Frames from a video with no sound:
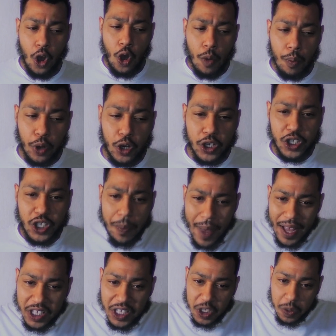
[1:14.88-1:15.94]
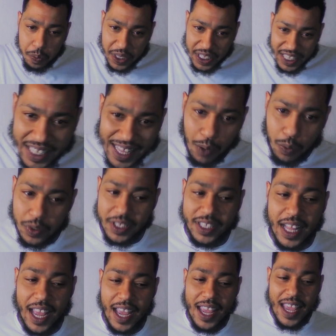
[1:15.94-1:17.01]
Because of the amount of speed that was
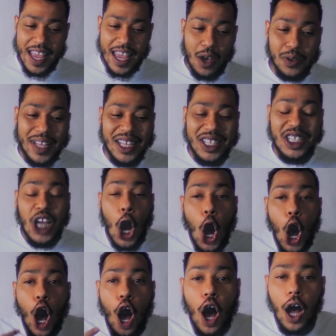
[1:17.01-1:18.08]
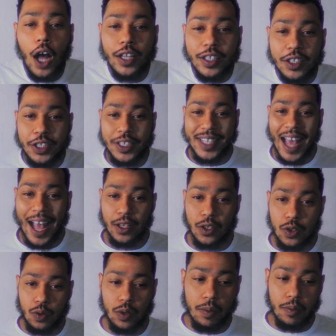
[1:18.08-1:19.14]
there, it was actually harder to
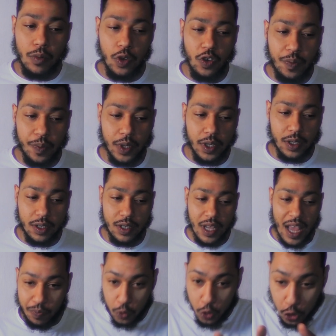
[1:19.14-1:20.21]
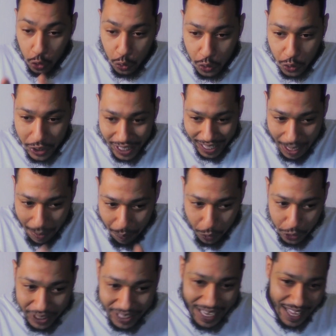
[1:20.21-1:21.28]
cancel the movements due to the
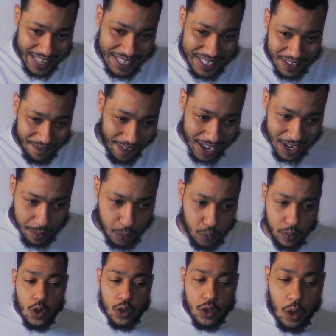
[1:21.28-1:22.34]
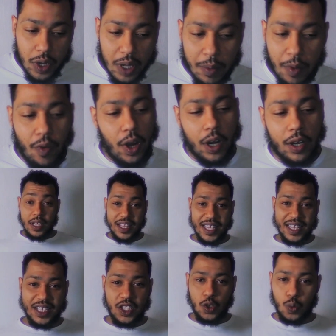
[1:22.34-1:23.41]
input delay that's available. Don't get me wrong,
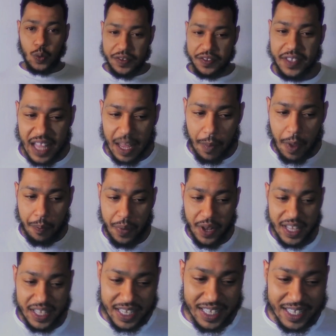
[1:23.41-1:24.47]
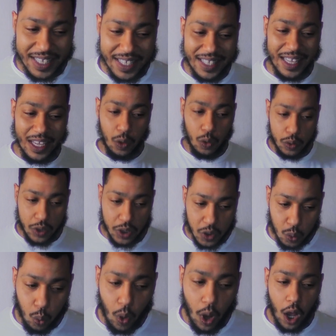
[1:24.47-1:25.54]
this Swiss Step ability still
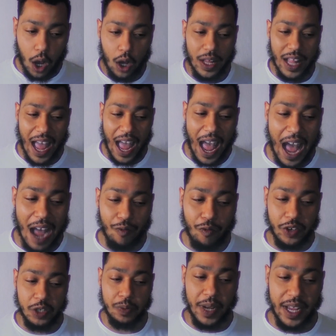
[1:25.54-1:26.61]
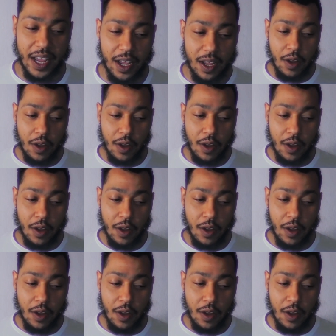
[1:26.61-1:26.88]
does work on an average player,